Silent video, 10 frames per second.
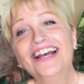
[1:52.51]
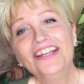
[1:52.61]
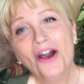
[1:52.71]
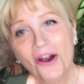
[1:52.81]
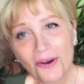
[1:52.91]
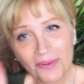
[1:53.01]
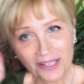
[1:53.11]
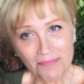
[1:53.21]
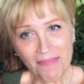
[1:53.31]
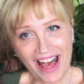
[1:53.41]
Hi y'all,
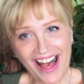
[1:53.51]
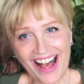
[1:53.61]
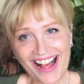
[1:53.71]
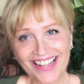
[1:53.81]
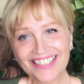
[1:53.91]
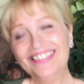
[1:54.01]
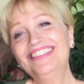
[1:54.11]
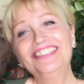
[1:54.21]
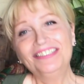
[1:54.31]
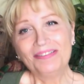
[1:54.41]
welcome back.
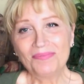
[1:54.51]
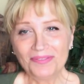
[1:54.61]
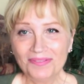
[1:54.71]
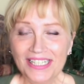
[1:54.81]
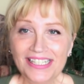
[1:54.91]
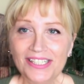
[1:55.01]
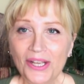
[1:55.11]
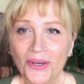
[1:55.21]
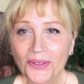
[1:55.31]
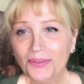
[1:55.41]

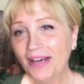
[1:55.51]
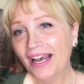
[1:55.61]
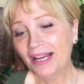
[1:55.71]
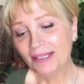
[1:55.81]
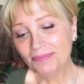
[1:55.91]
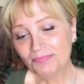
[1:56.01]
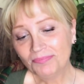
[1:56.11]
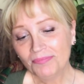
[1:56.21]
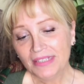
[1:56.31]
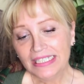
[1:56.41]
So
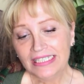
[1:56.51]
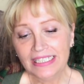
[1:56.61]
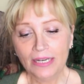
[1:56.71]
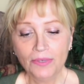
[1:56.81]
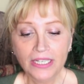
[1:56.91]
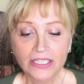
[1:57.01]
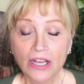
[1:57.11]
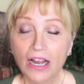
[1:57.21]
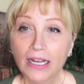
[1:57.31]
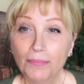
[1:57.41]
today we're going to
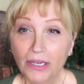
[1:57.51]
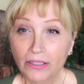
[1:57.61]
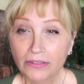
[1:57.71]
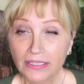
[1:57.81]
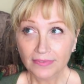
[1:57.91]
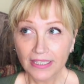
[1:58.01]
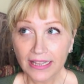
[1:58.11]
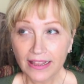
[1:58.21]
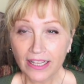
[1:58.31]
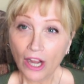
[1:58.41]
talk about
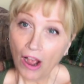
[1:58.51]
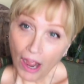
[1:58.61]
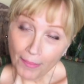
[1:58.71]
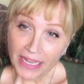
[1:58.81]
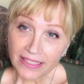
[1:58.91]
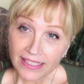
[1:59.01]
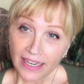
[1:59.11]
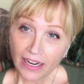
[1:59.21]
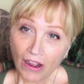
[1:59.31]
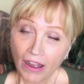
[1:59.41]
the comments that
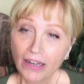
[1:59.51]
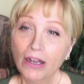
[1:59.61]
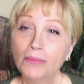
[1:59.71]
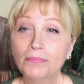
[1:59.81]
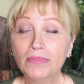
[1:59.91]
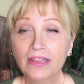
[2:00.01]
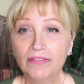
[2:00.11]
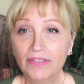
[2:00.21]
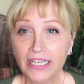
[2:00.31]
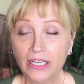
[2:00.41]
I got on the
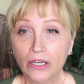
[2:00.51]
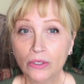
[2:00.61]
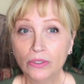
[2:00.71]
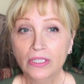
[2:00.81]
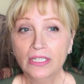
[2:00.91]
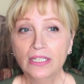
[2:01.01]
video